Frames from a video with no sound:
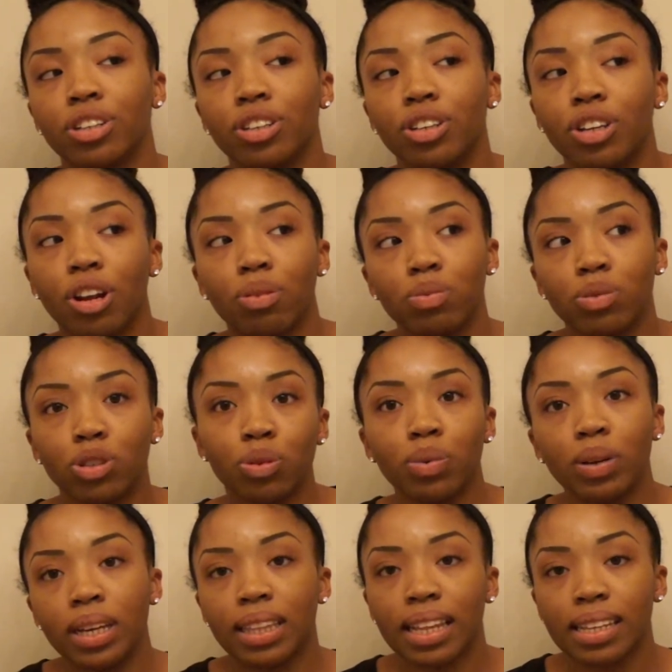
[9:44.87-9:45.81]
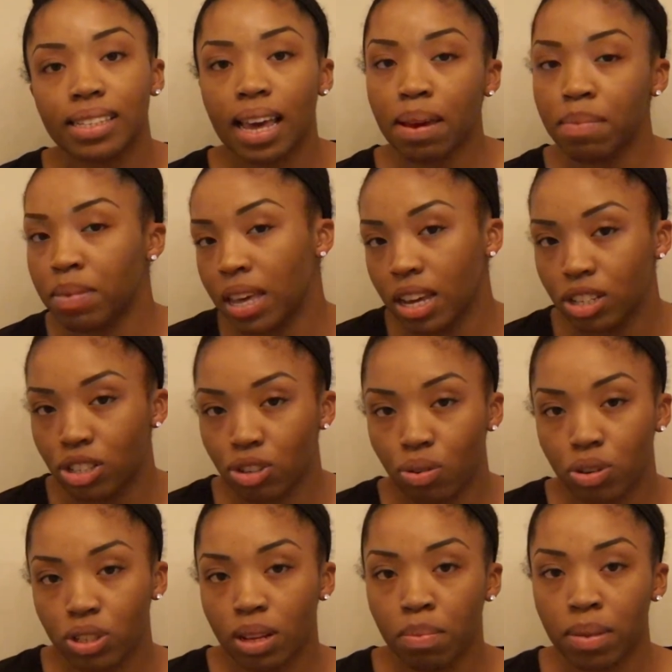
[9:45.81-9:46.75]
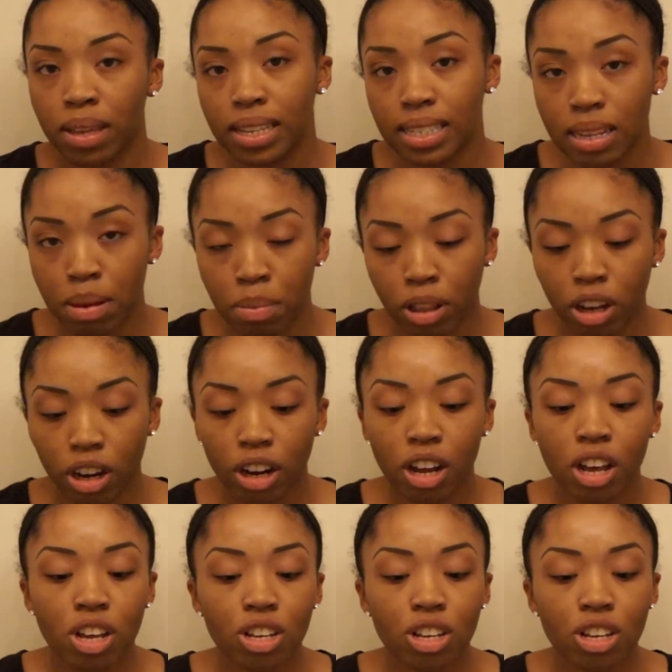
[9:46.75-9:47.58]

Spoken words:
doing the same thing as you or something similar.